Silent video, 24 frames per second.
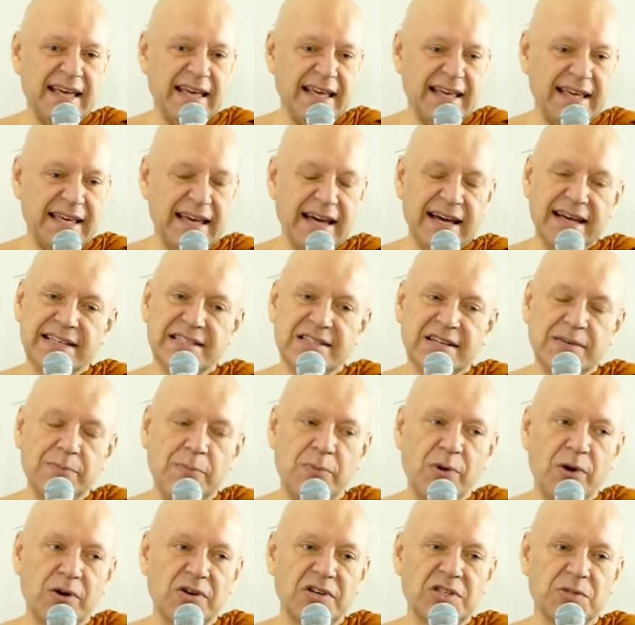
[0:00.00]
so it
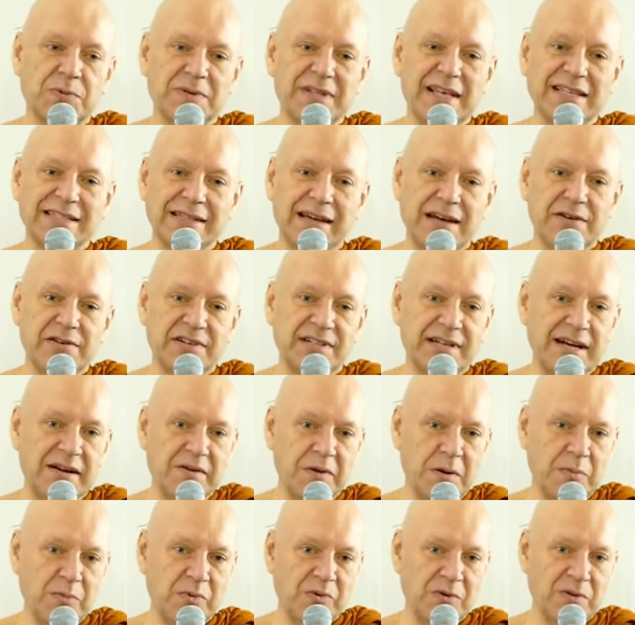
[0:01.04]
blocks, that's kind of
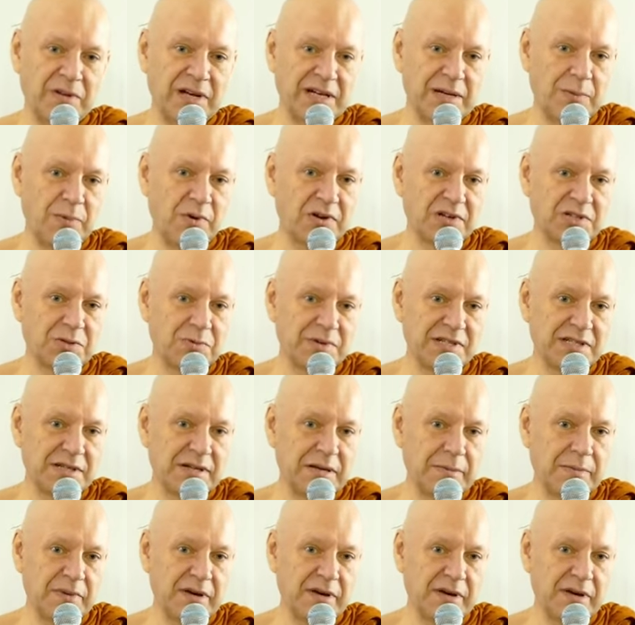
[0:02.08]
terrible that it blocks wisdom.